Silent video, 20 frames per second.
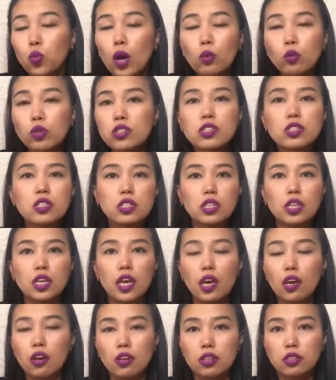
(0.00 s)
I wasn't
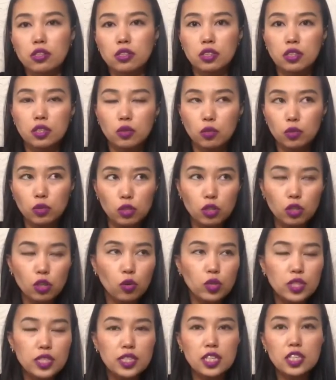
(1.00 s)
scared. You
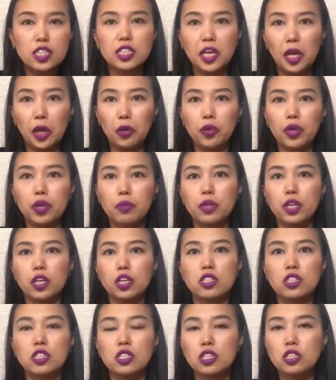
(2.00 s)
know, it's not scary
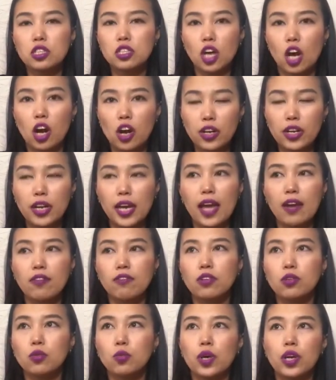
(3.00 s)
because it's not dark.
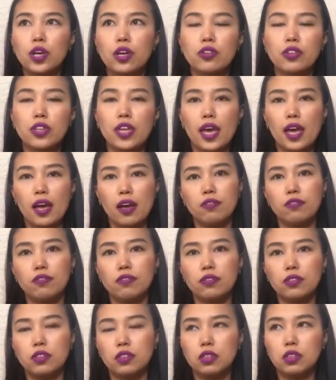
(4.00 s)
Everywhere they have
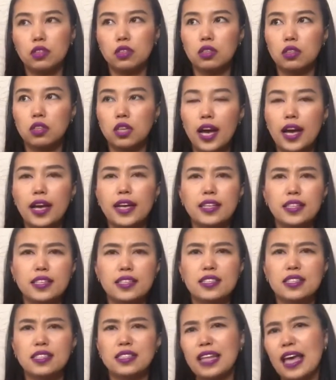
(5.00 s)

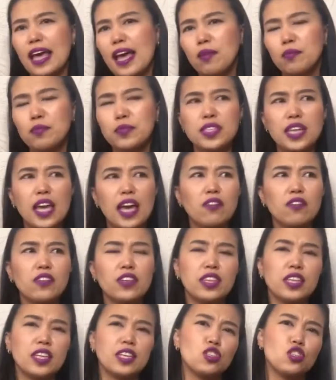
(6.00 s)
lights, lamps,
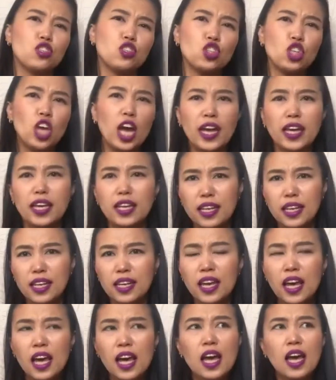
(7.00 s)
everything is
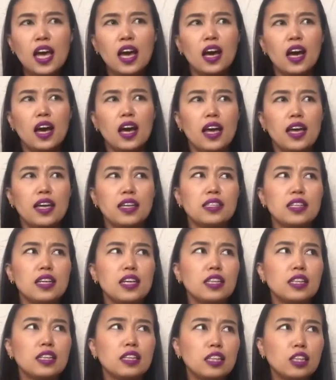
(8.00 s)
shining.
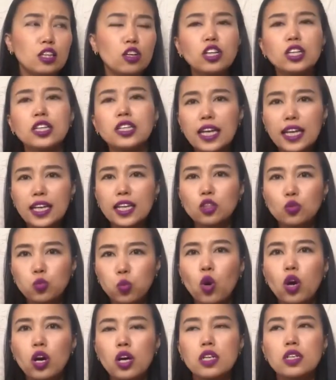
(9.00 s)
It looked like it
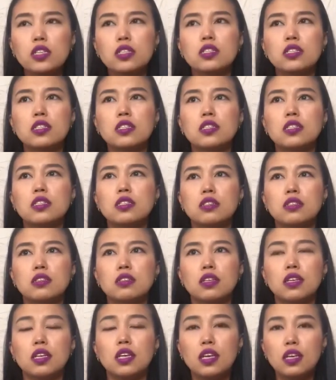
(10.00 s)
was
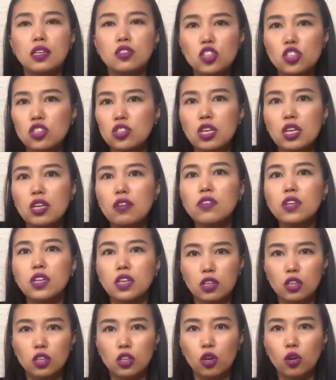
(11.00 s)
just evening,
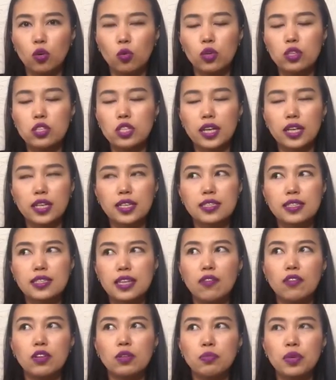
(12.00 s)
you know, it was like
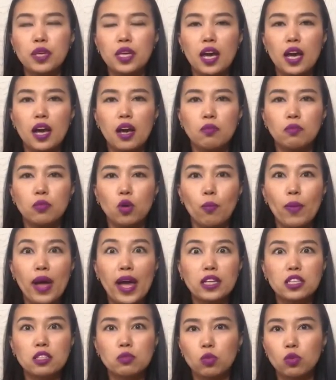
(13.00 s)
7 p.m. or
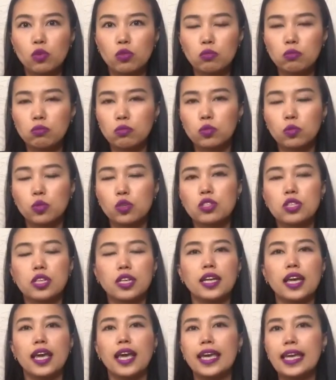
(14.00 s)
maximum it was
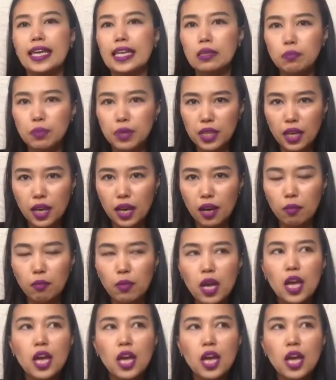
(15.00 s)
like 8 p.m.